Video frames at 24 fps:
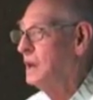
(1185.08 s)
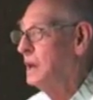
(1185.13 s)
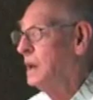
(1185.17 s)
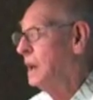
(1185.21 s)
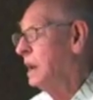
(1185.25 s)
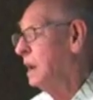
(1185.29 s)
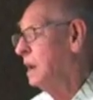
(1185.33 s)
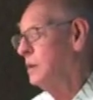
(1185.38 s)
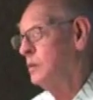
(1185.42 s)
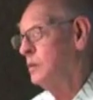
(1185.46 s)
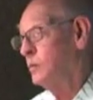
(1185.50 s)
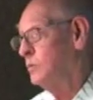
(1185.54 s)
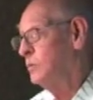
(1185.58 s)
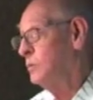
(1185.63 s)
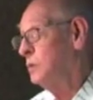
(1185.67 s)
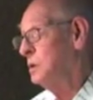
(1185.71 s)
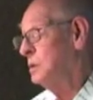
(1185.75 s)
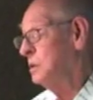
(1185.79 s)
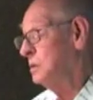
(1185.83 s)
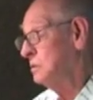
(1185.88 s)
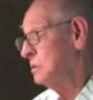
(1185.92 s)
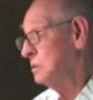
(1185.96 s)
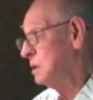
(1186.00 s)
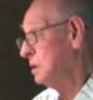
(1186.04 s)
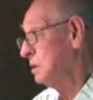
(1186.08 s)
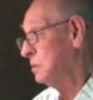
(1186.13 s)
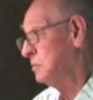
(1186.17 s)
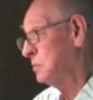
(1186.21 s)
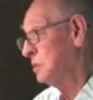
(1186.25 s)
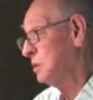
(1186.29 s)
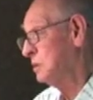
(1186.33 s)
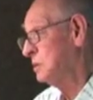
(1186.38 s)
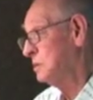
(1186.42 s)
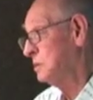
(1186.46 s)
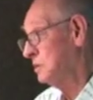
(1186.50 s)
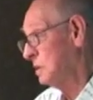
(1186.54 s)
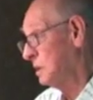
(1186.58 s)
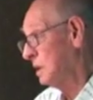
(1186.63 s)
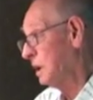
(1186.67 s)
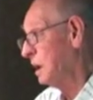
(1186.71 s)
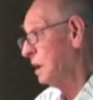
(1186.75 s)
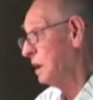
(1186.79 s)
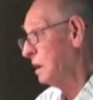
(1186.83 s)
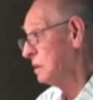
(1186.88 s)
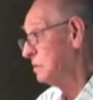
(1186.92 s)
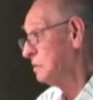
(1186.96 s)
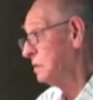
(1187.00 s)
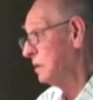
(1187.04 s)
And we don't keep birds in the
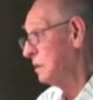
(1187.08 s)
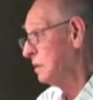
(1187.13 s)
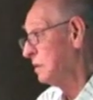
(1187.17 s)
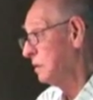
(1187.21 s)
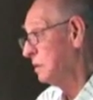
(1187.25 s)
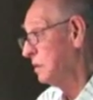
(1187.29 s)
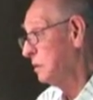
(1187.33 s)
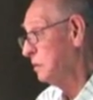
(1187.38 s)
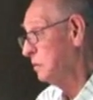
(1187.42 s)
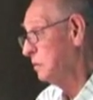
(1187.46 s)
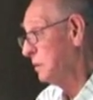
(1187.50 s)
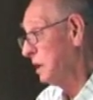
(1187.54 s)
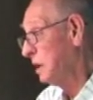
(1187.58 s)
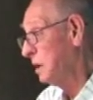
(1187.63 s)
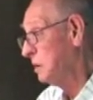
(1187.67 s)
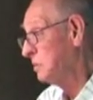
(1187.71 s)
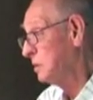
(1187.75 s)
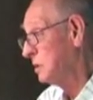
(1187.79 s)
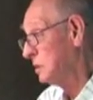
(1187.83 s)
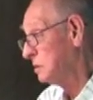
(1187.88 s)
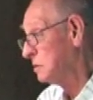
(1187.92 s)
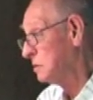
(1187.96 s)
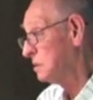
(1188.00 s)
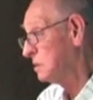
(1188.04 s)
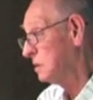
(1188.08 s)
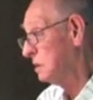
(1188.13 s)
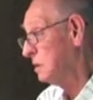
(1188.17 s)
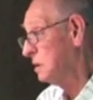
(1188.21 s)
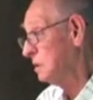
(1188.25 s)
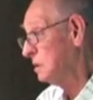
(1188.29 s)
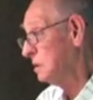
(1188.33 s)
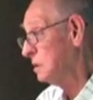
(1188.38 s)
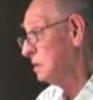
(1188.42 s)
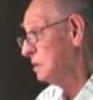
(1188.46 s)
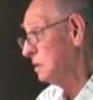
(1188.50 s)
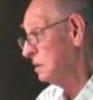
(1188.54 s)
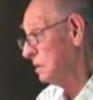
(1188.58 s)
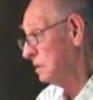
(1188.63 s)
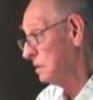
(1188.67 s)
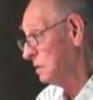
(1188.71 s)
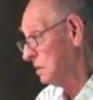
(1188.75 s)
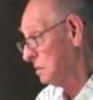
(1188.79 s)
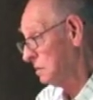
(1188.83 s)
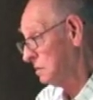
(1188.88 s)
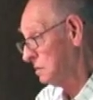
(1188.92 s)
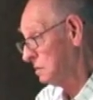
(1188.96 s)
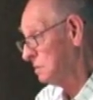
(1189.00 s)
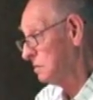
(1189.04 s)
house other than the babies.
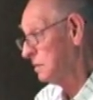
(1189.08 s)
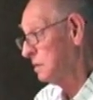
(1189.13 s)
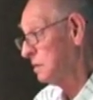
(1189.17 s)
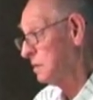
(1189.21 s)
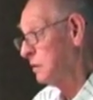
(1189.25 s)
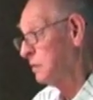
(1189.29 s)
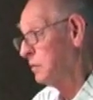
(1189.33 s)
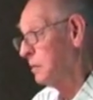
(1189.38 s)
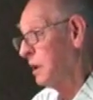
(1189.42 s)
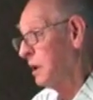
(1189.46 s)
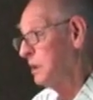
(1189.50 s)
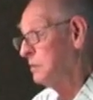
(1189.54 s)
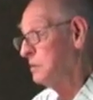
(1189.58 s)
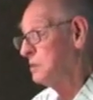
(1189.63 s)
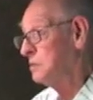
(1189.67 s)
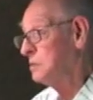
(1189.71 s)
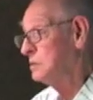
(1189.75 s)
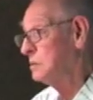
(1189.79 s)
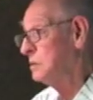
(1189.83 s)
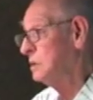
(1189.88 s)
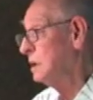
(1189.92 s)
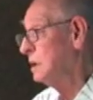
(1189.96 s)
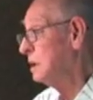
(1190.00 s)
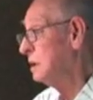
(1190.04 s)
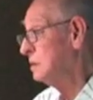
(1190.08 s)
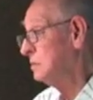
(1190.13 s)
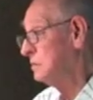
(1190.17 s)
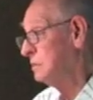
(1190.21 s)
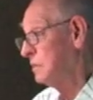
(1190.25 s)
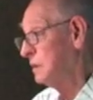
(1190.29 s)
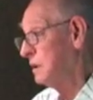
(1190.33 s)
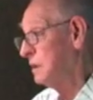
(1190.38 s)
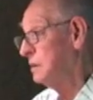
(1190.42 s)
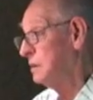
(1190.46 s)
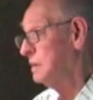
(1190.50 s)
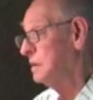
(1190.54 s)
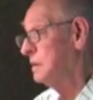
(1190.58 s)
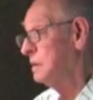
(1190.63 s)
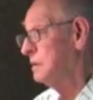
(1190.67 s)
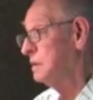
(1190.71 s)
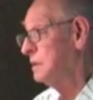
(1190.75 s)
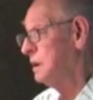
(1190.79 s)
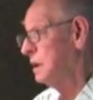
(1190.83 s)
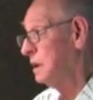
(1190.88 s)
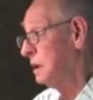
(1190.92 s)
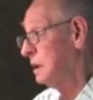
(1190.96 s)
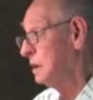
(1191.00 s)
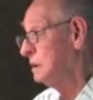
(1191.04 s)
The babies are hand-fed in the
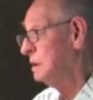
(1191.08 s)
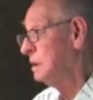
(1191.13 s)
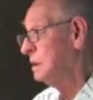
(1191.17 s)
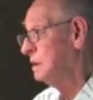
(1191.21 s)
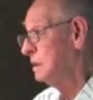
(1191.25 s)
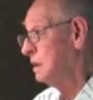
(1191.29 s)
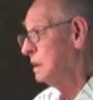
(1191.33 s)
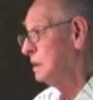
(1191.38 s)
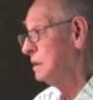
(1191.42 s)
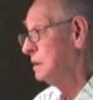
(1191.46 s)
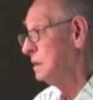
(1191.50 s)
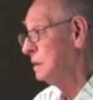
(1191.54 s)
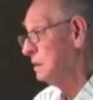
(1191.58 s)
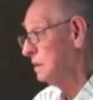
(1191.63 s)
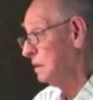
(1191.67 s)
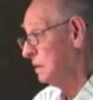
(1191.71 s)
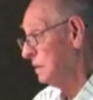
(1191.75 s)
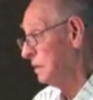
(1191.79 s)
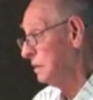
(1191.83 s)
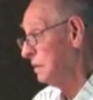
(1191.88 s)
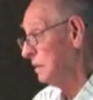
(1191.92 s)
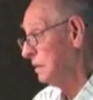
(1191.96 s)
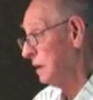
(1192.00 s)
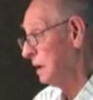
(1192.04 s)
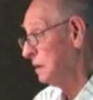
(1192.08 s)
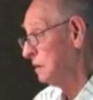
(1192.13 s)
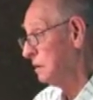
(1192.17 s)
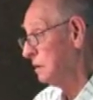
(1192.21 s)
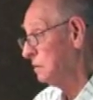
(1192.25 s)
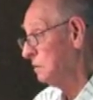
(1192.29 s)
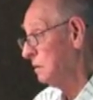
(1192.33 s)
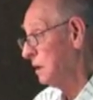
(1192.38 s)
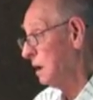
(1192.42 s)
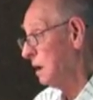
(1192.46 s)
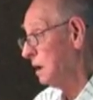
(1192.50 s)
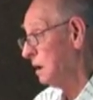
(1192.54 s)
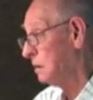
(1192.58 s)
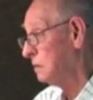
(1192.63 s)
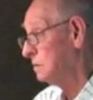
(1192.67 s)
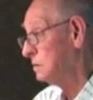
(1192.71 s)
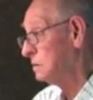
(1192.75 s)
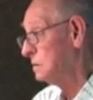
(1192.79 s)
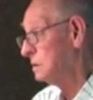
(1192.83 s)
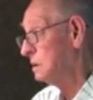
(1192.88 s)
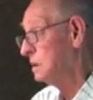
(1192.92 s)
den, and then they go out.